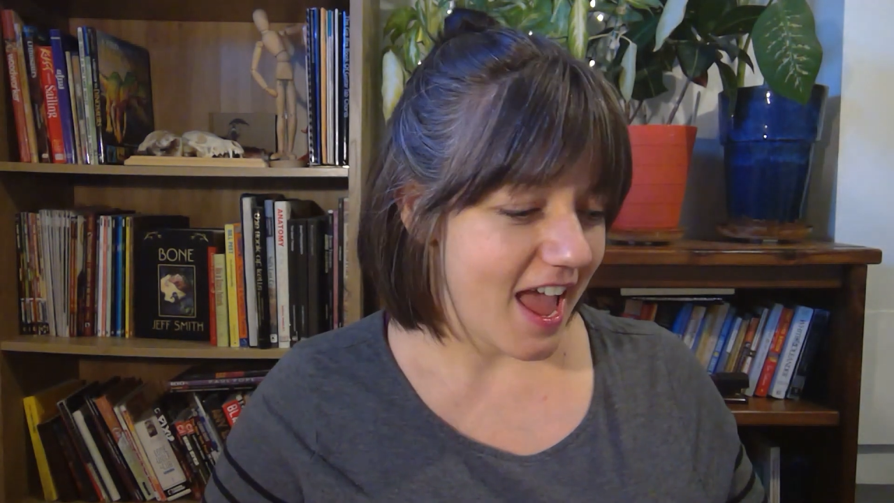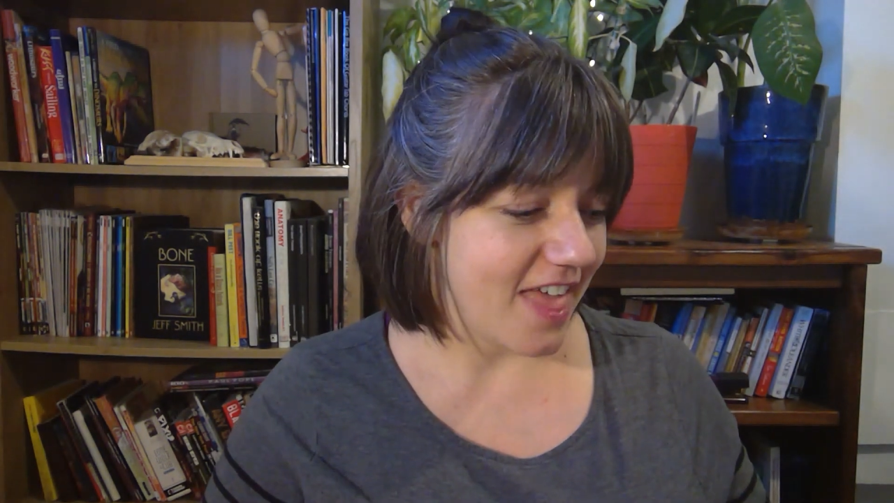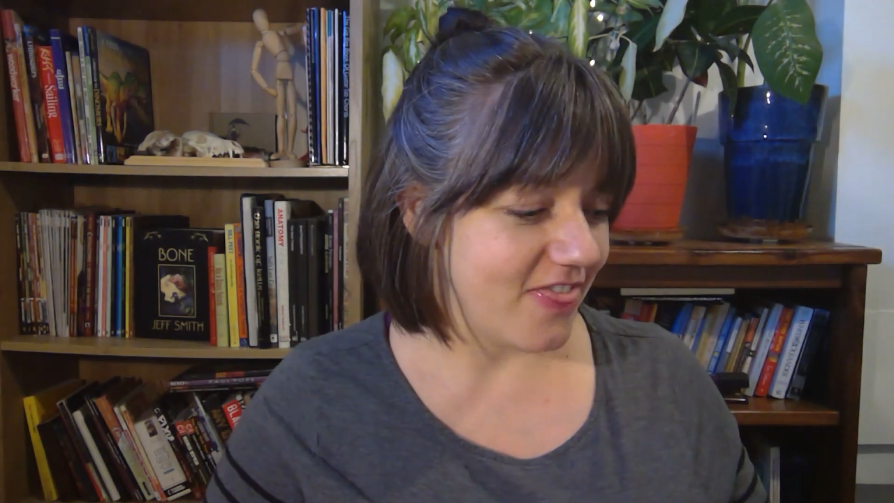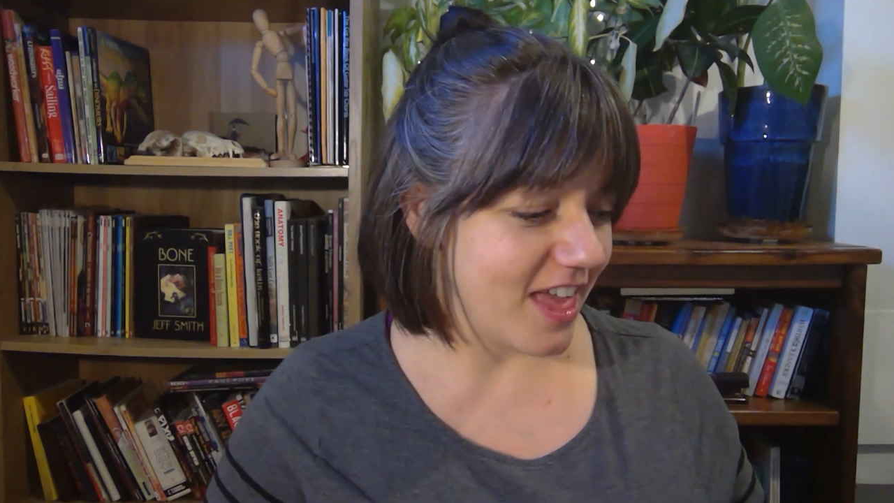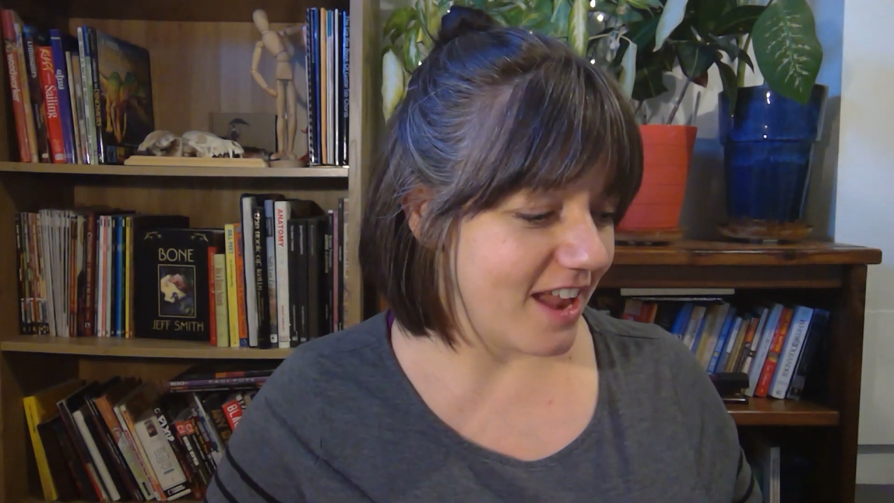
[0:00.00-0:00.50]

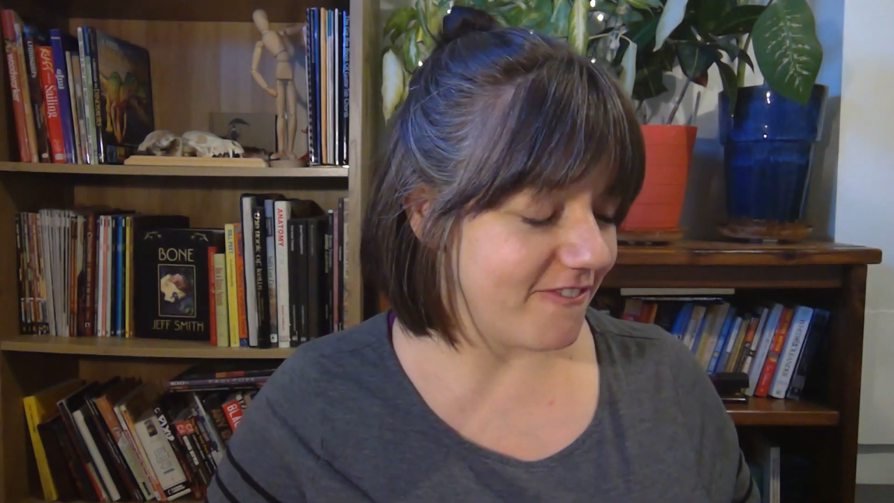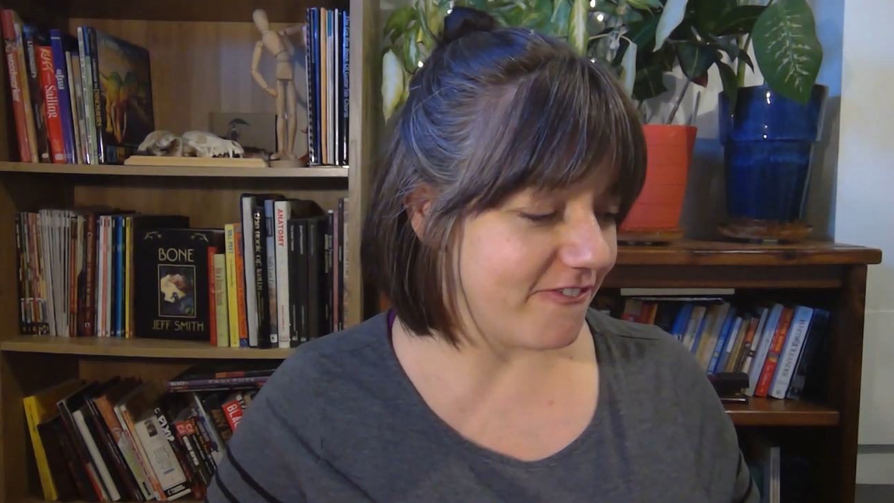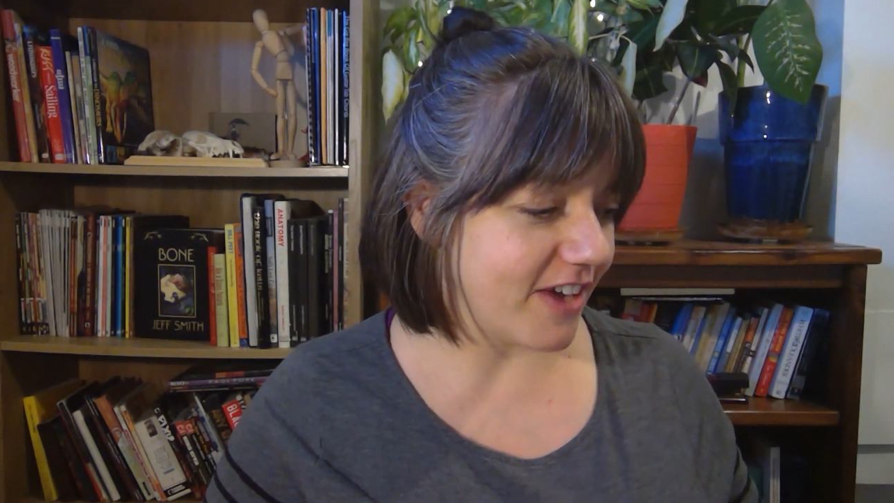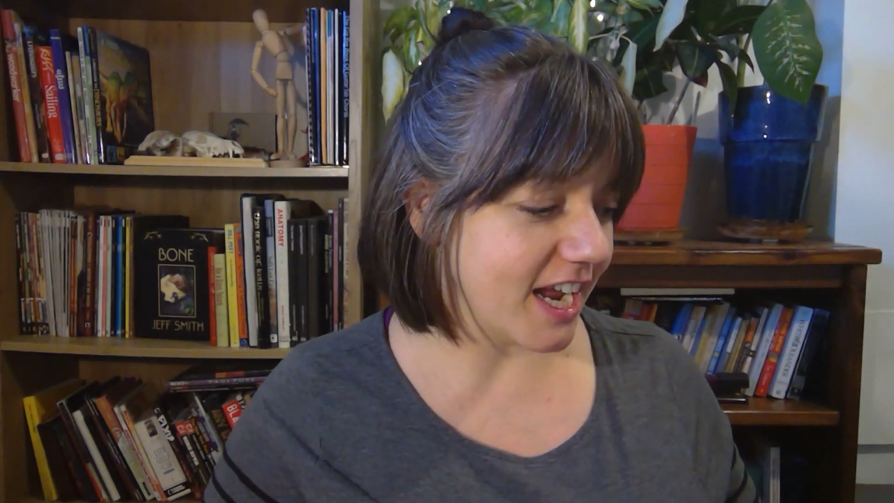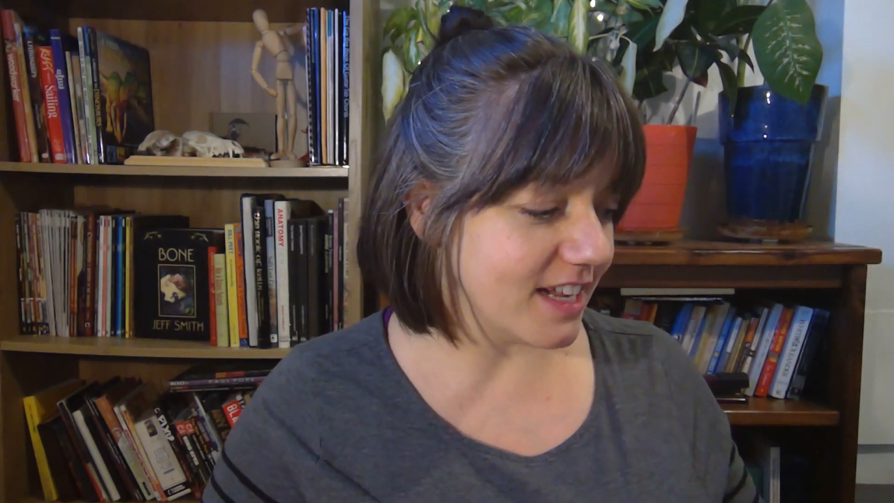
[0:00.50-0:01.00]
And then
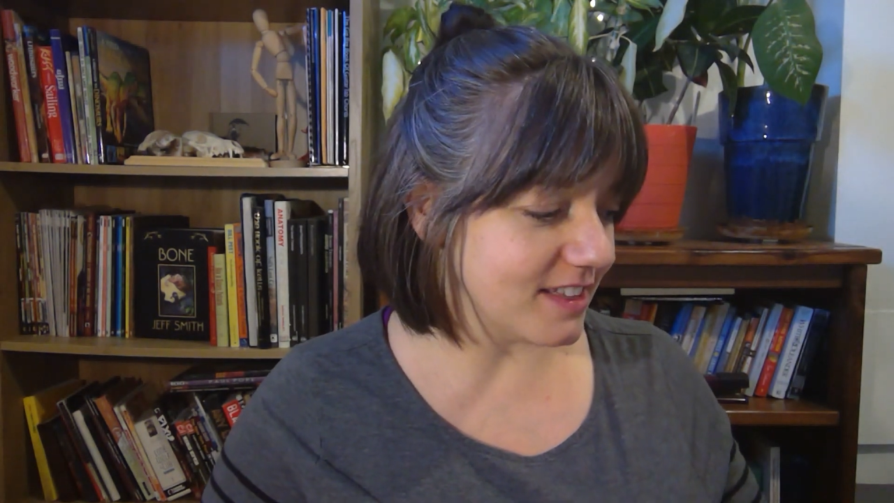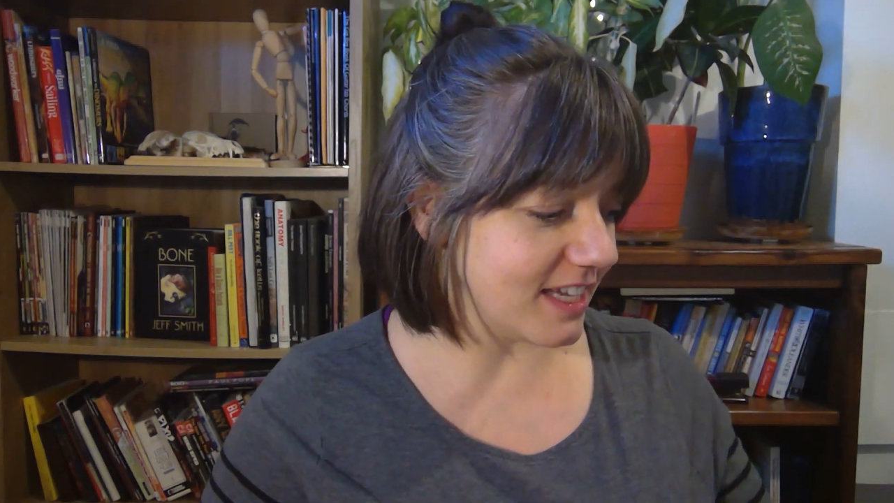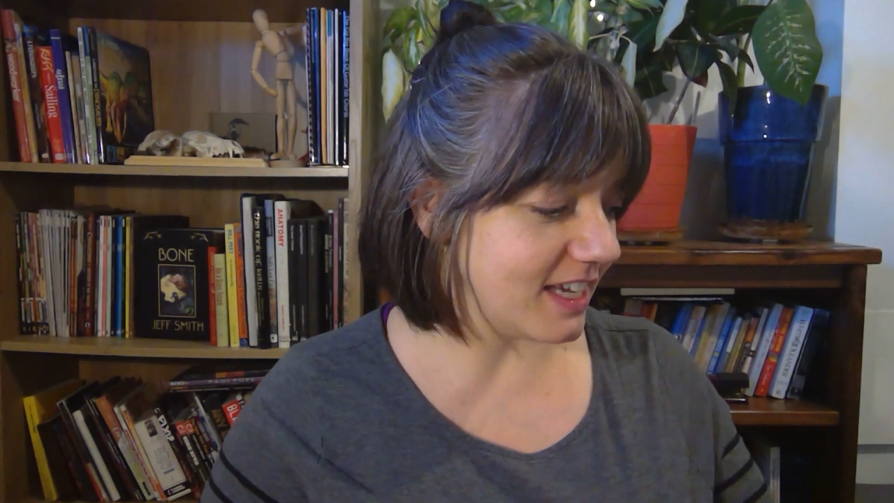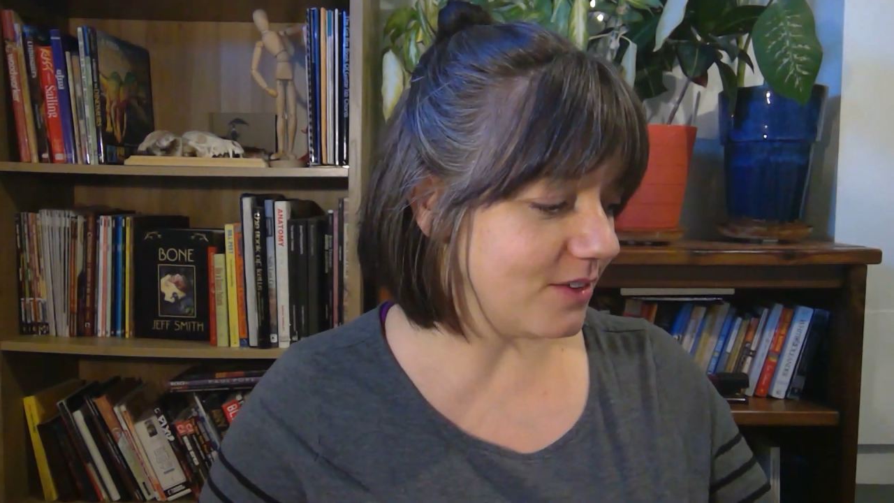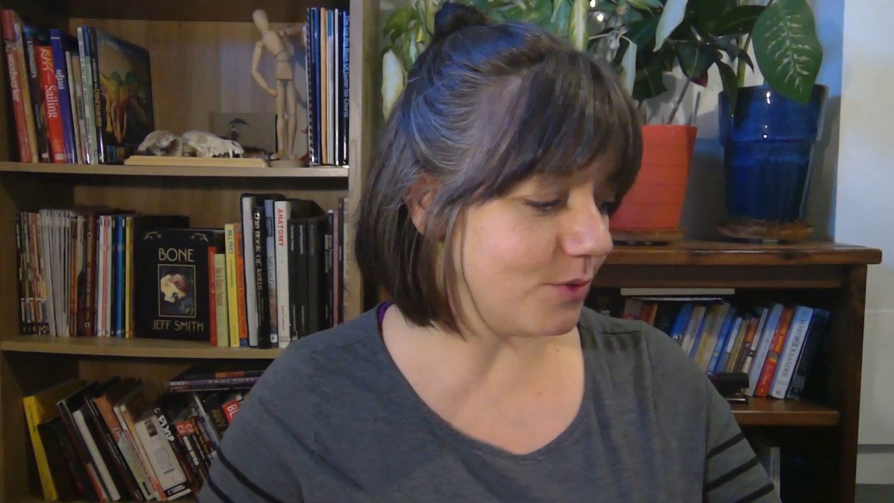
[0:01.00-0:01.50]
finally,